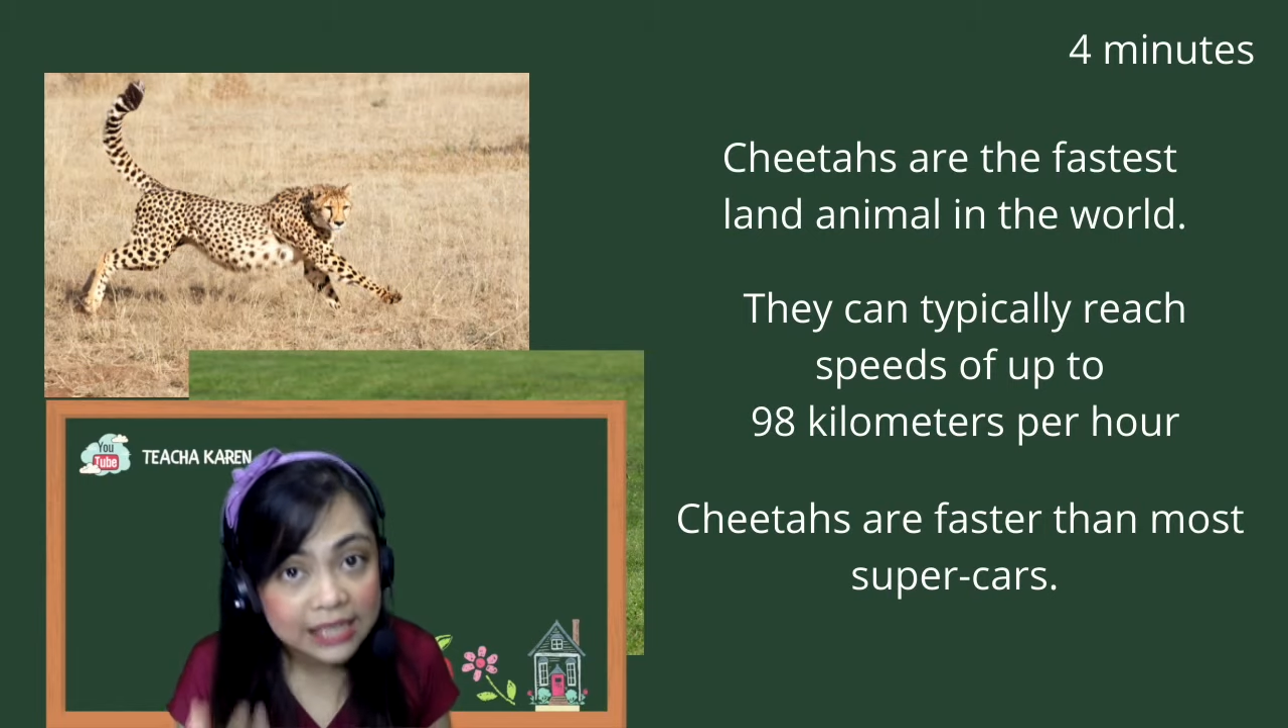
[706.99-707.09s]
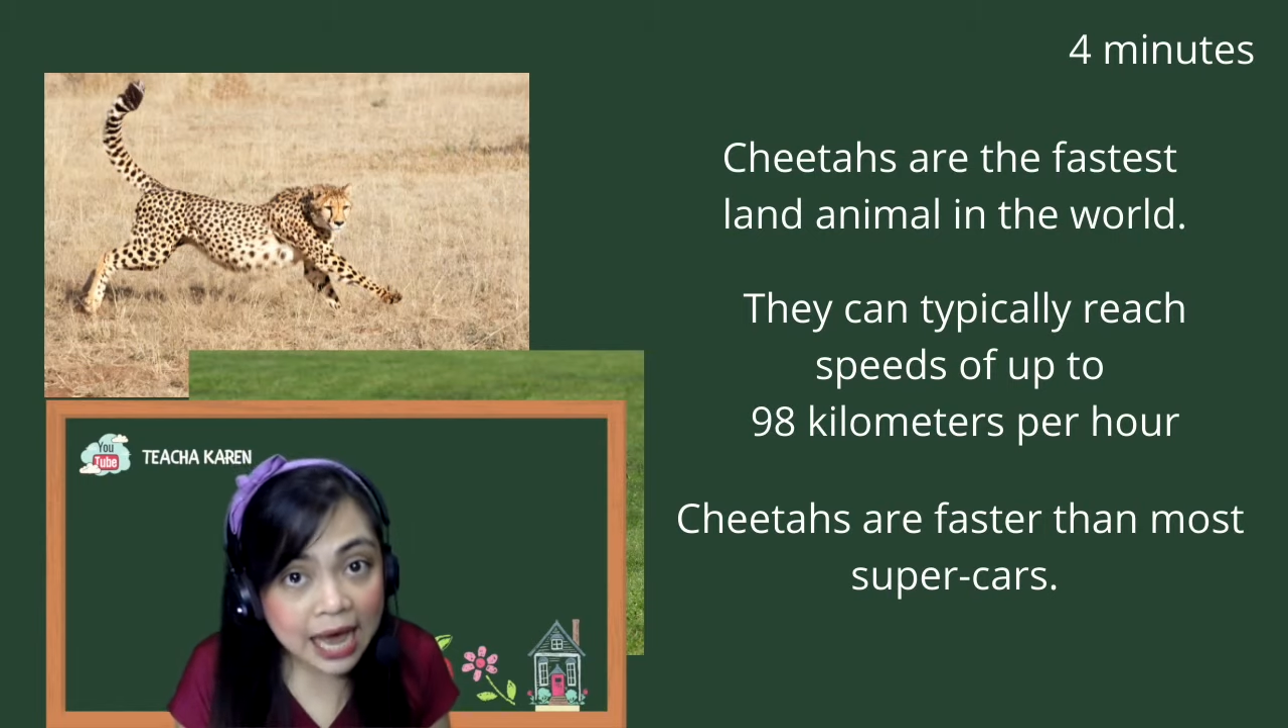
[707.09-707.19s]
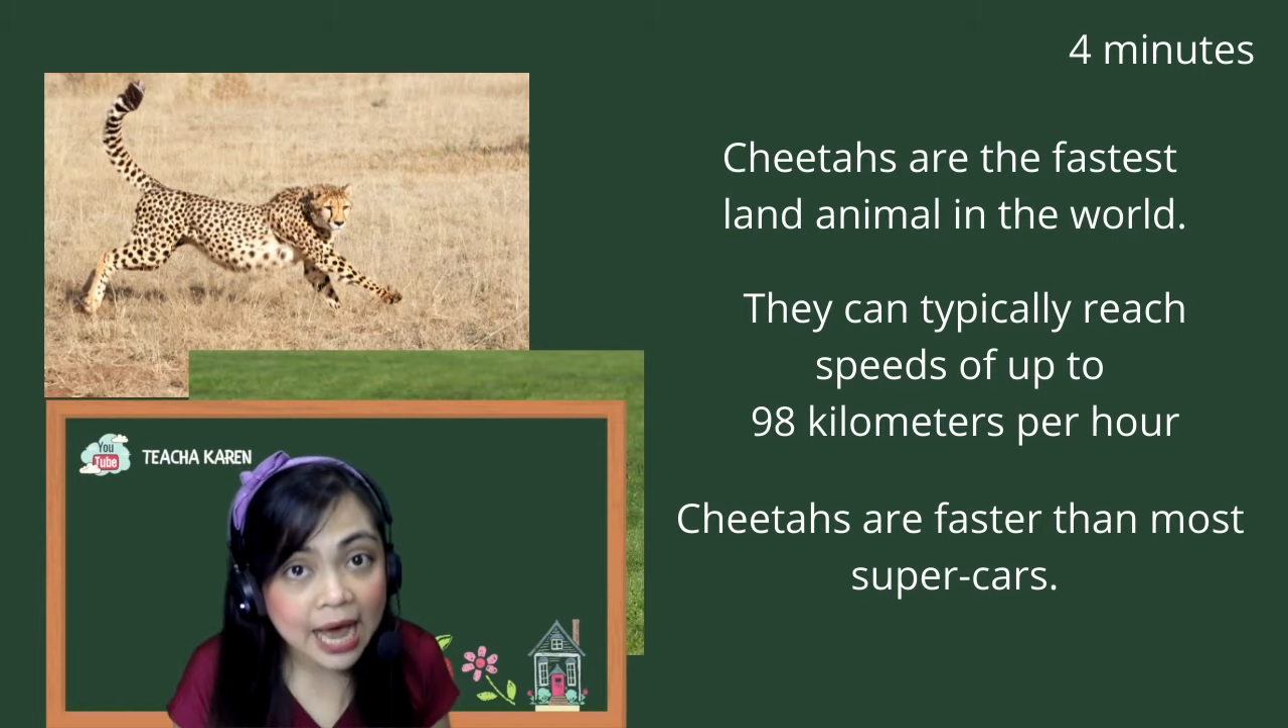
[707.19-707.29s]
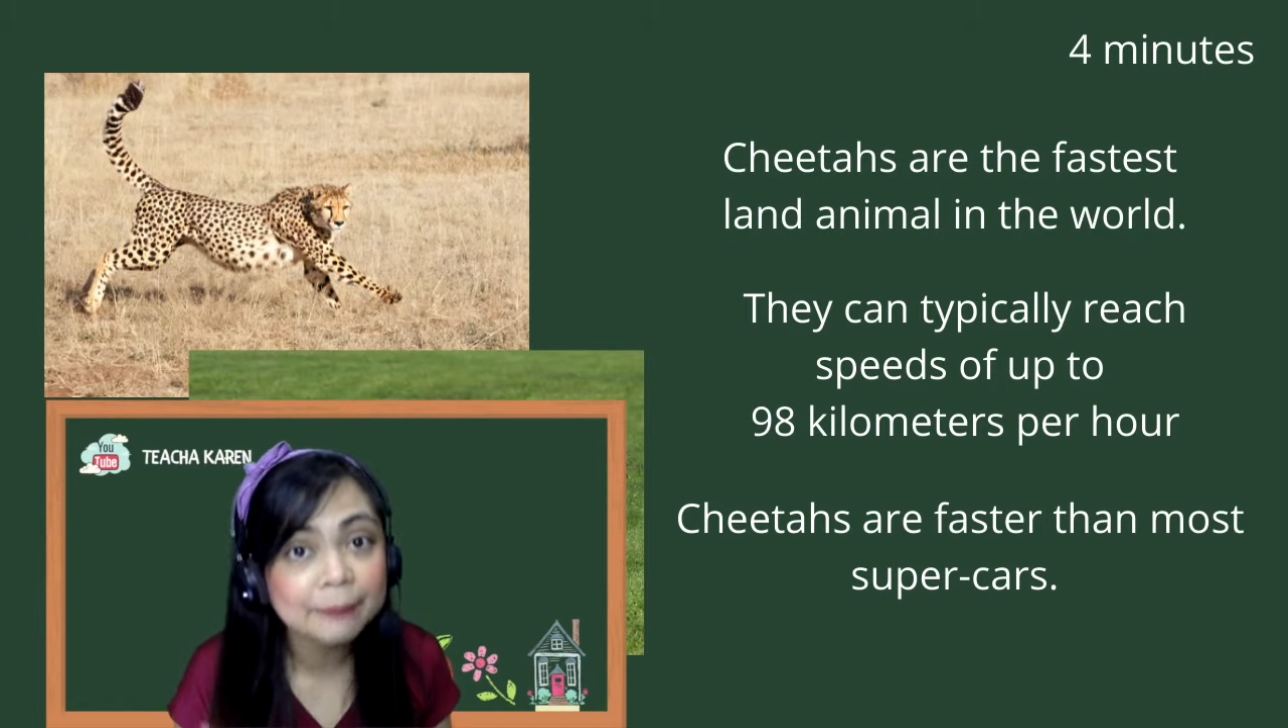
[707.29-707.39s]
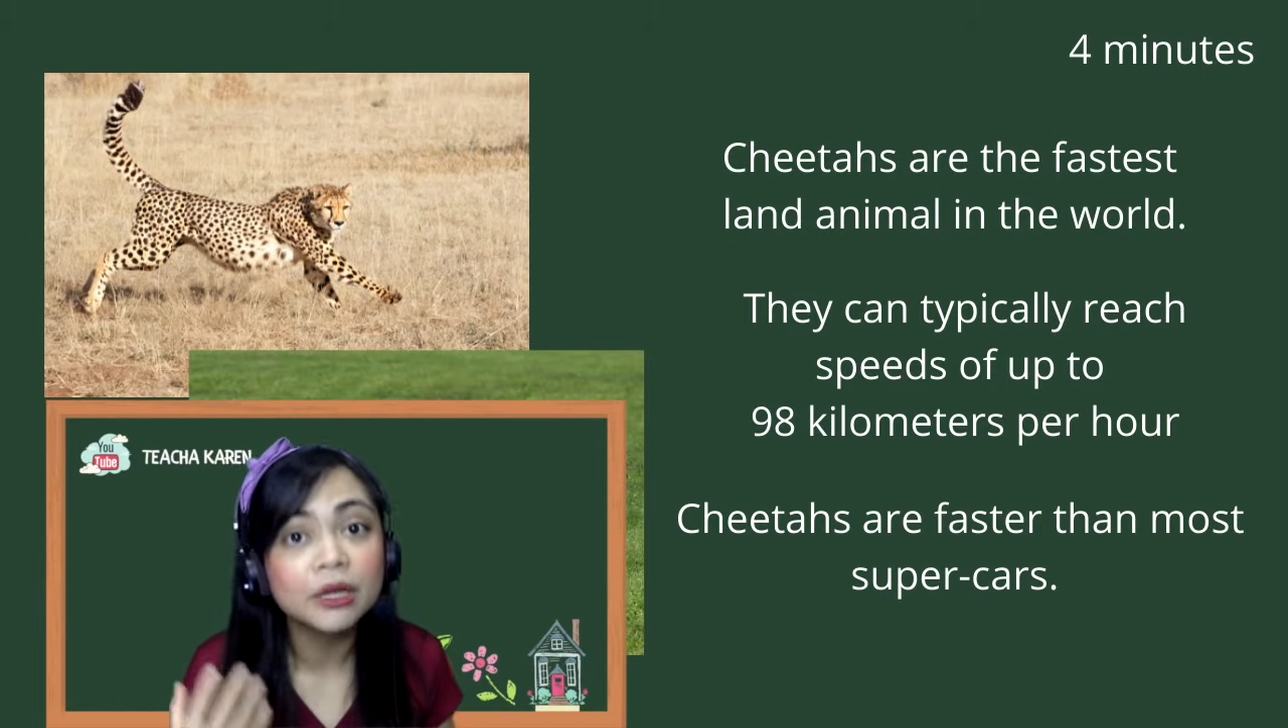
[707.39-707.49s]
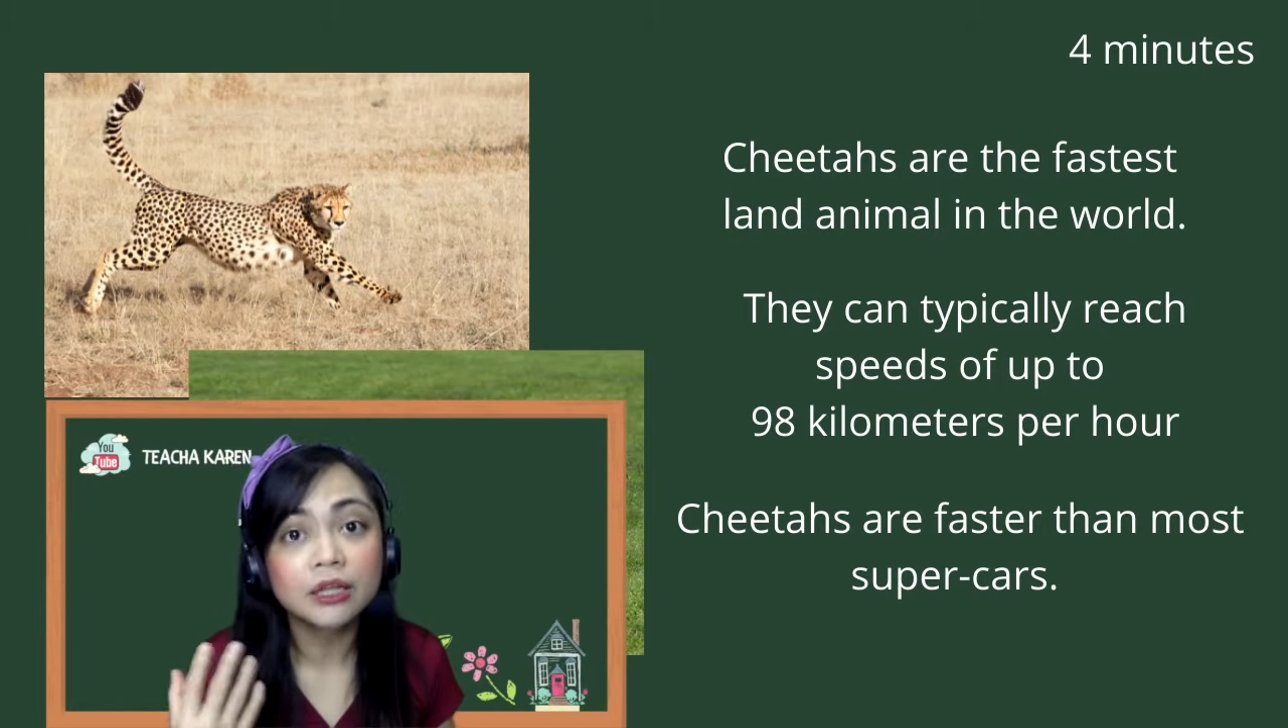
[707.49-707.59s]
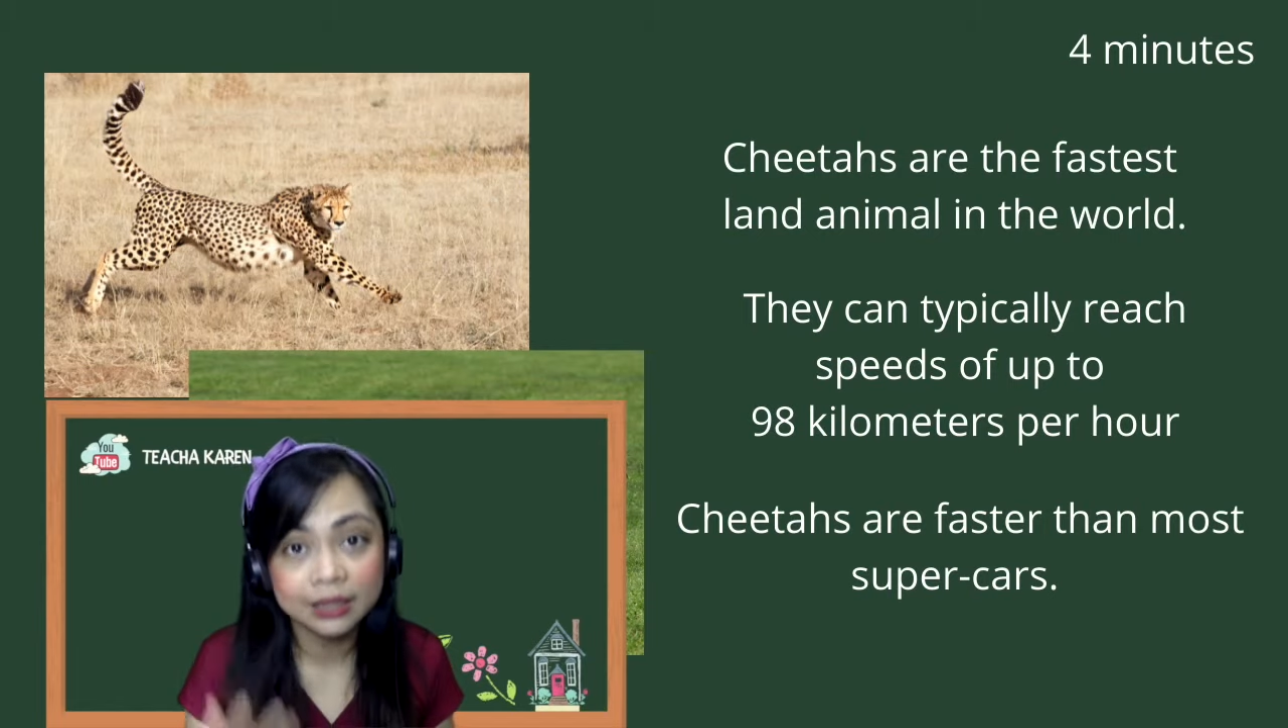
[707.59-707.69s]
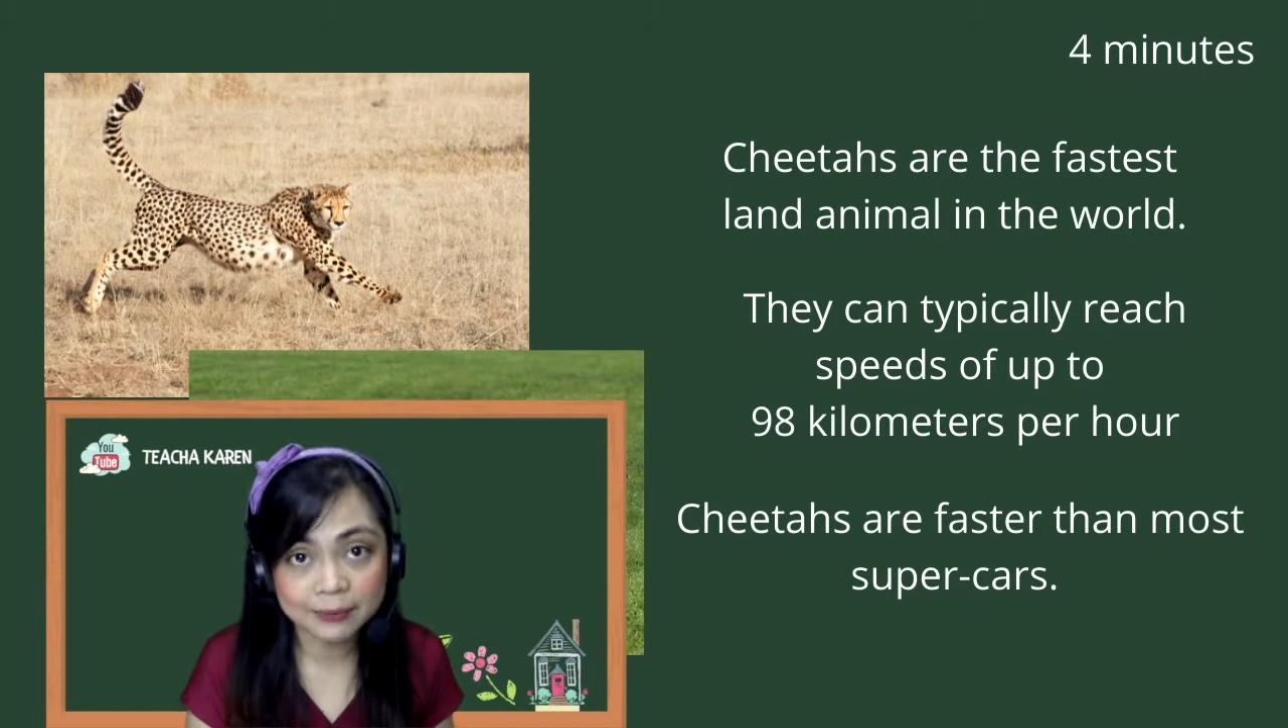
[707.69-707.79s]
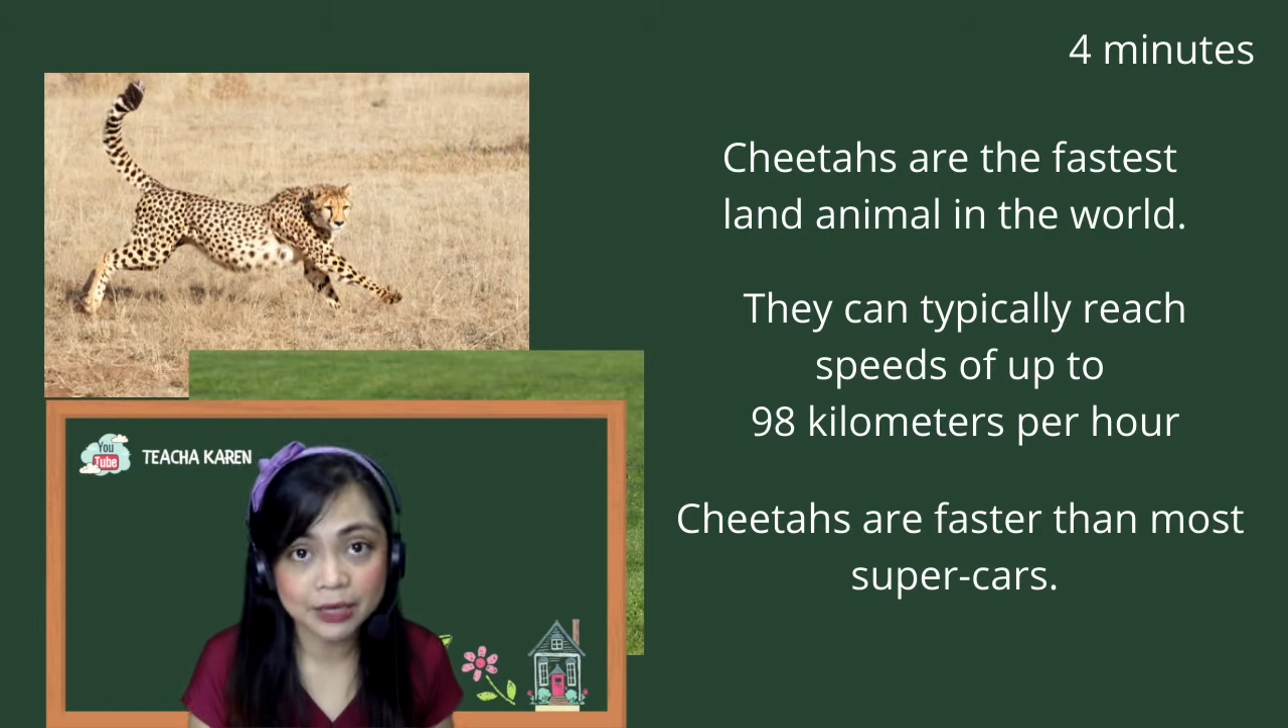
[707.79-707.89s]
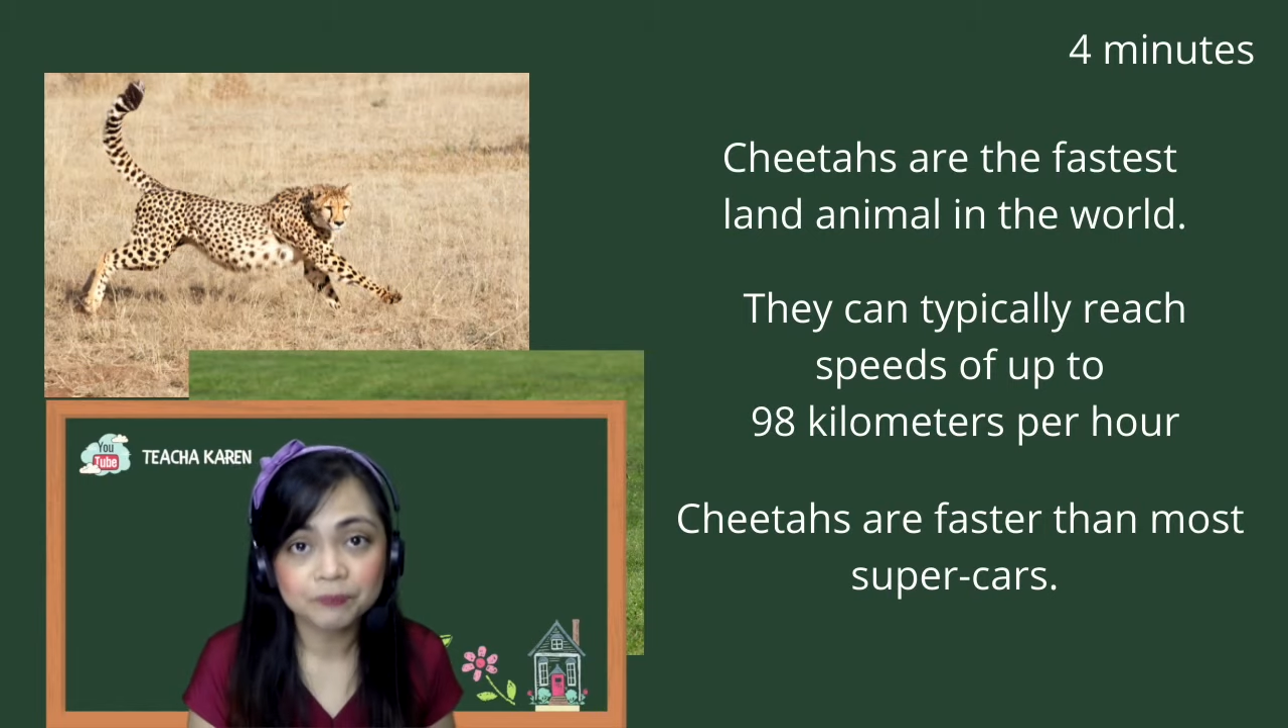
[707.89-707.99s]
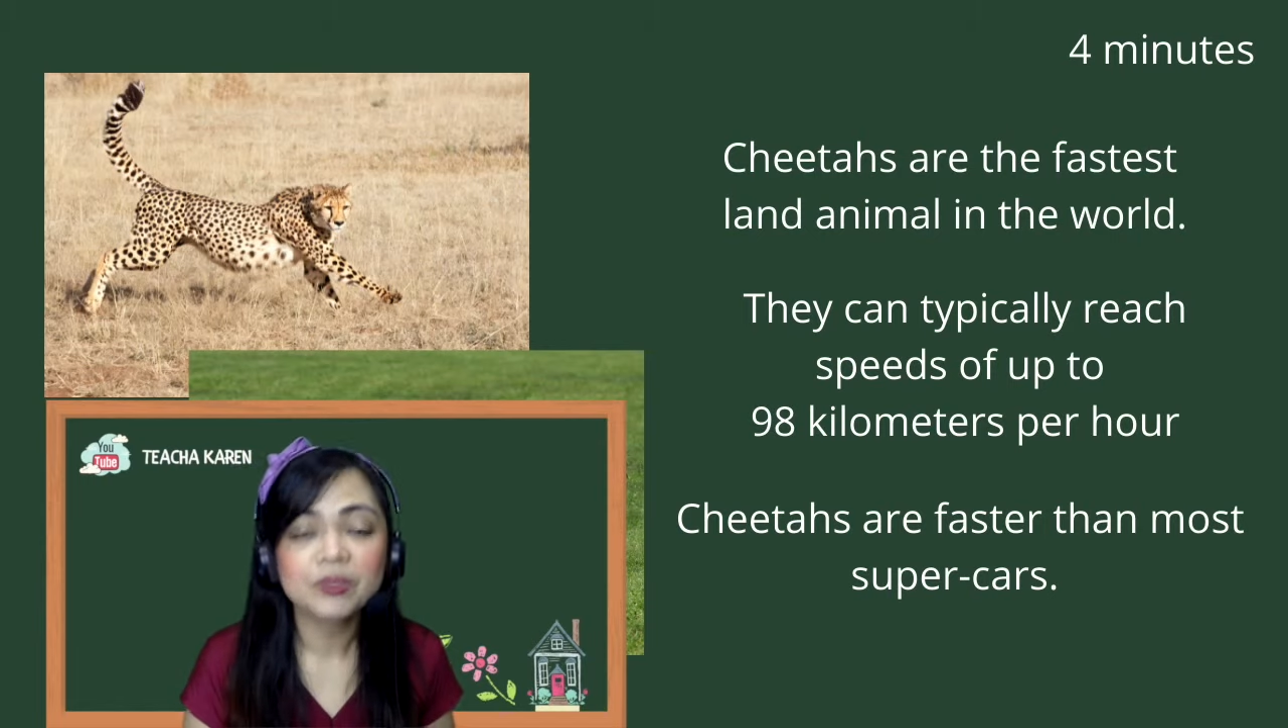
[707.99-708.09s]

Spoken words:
time limit.